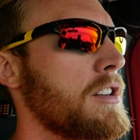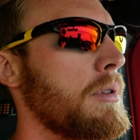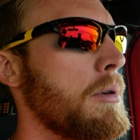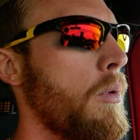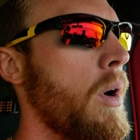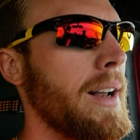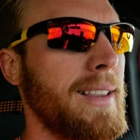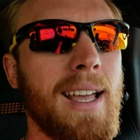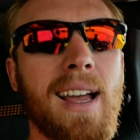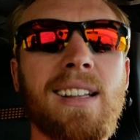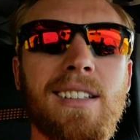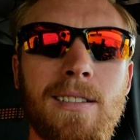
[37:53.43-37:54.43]
Do we want
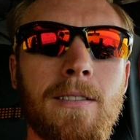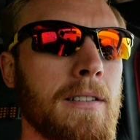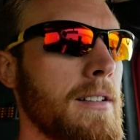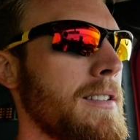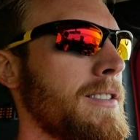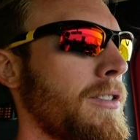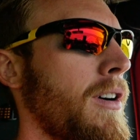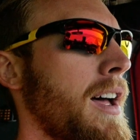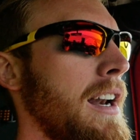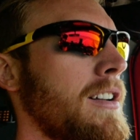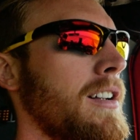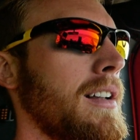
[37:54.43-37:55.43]
that
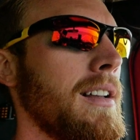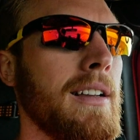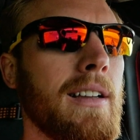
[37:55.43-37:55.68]
throttle